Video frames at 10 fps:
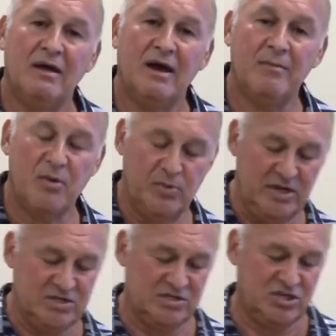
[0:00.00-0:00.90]
I remember when
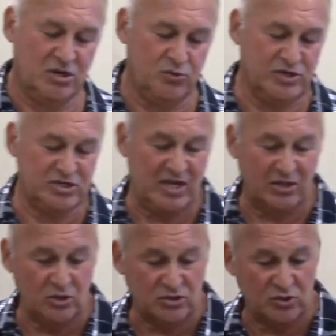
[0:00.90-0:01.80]
I was a young Christian,
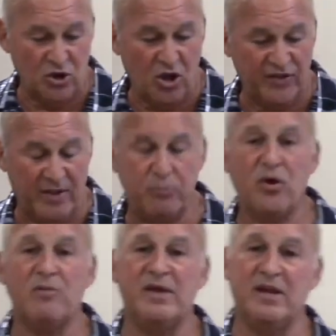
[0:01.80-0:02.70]
I'd go to an all night
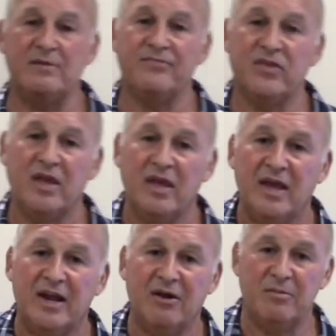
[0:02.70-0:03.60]
prayer meeting.
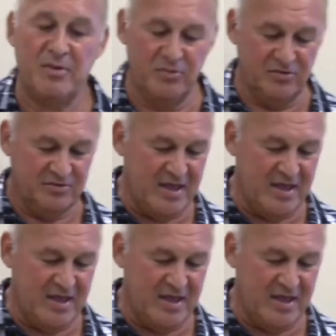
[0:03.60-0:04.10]
And I remember